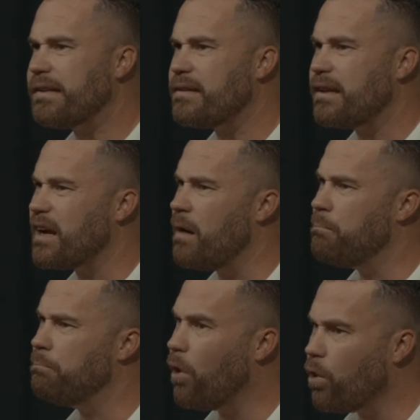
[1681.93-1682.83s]
says to
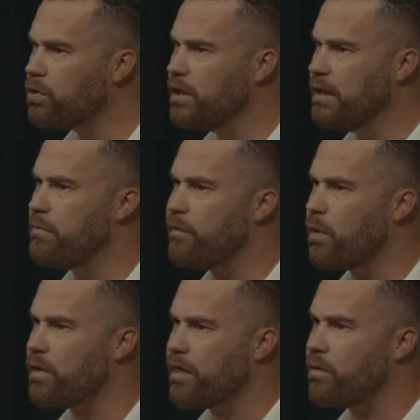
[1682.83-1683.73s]
come boldly
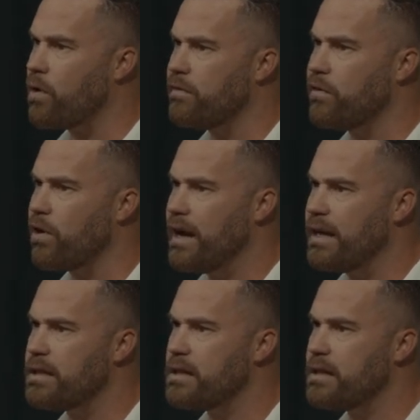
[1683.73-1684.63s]
before the throne of
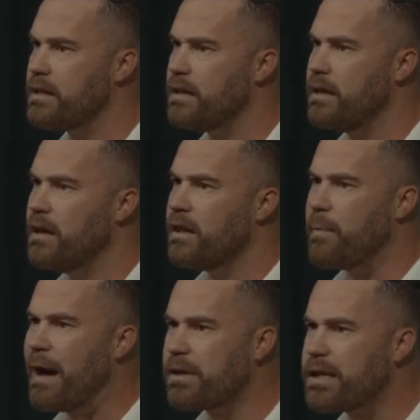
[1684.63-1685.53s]
grace. The
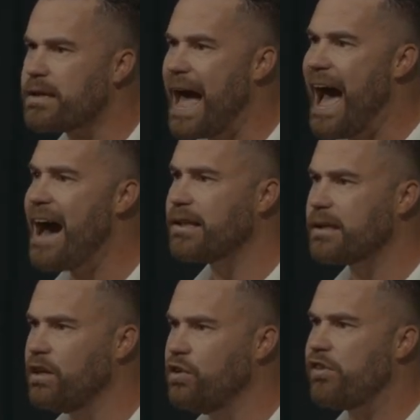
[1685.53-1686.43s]
Bible says,
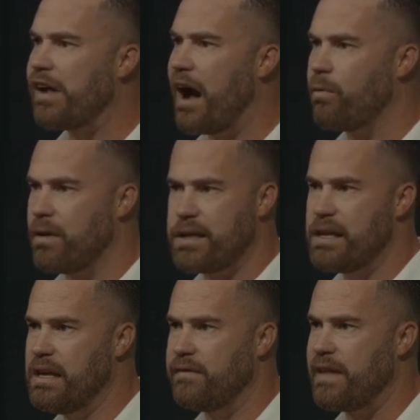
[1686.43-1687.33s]
ask and you shall
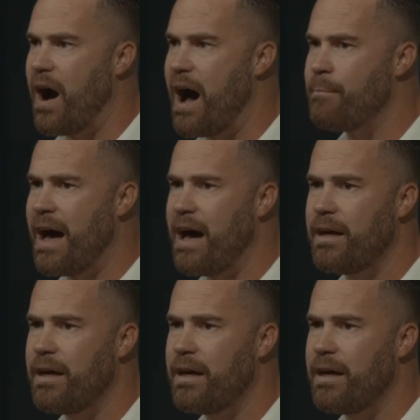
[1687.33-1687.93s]
receive. Now, I'm